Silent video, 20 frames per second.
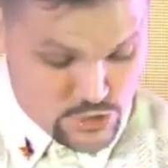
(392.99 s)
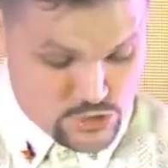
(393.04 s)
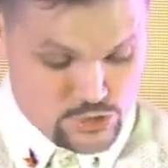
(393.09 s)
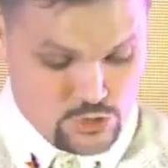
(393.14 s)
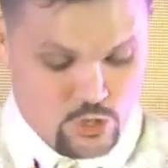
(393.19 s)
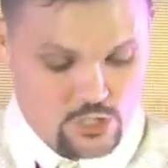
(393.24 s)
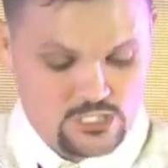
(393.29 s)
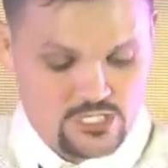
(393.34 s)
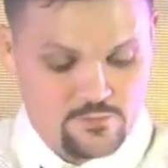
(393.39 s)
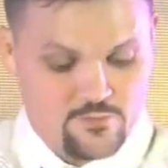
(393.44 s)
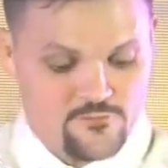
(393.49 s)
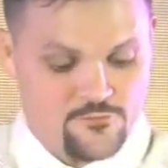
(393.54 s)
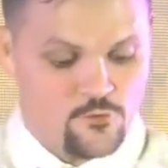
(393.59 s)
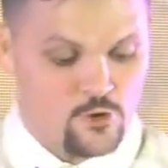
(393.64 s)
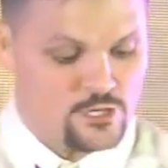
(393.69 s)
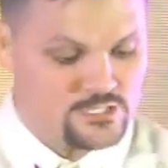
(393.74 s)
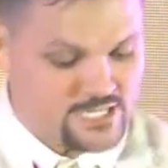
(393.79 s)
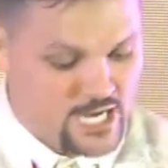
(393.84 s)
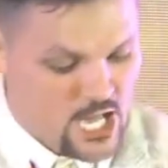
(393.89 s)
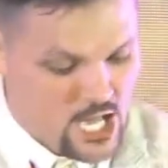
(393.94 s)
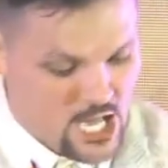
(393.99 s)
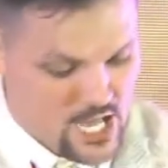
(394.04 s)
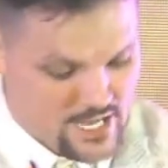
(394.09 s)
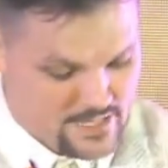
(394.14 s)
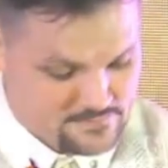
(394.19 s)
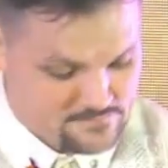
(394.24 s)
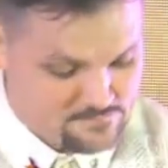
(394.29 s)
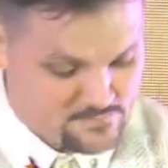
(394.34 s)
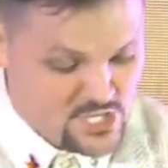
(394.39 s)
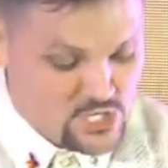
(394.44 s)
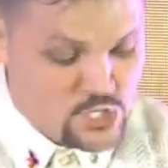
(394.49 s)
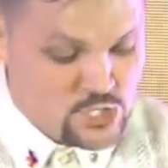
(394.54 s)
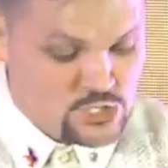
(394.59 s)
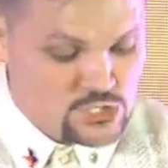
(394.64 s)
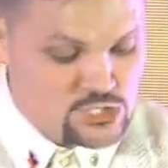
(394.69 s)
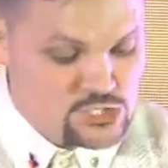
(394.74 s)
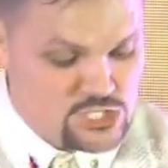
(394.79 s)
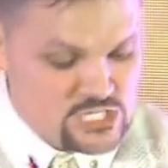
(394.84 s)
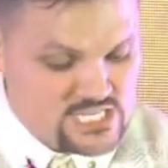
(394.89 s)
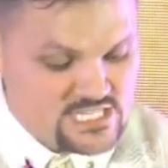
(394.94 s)
Shortly before dawn,
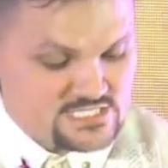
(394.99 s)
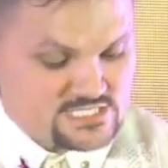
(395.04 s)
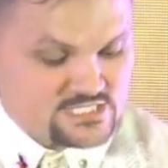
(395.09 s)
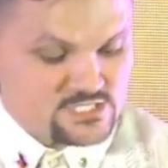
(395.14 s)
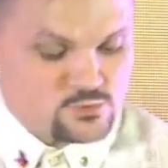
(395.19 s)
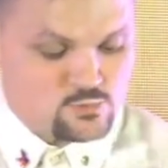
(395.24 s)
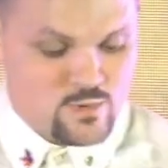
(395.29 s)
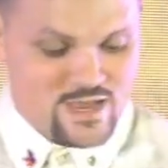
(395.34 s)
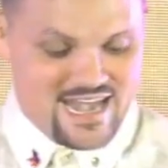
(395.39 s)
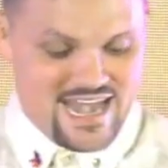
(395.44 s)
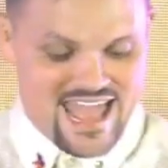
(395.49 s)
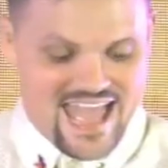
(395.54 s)
Jesus went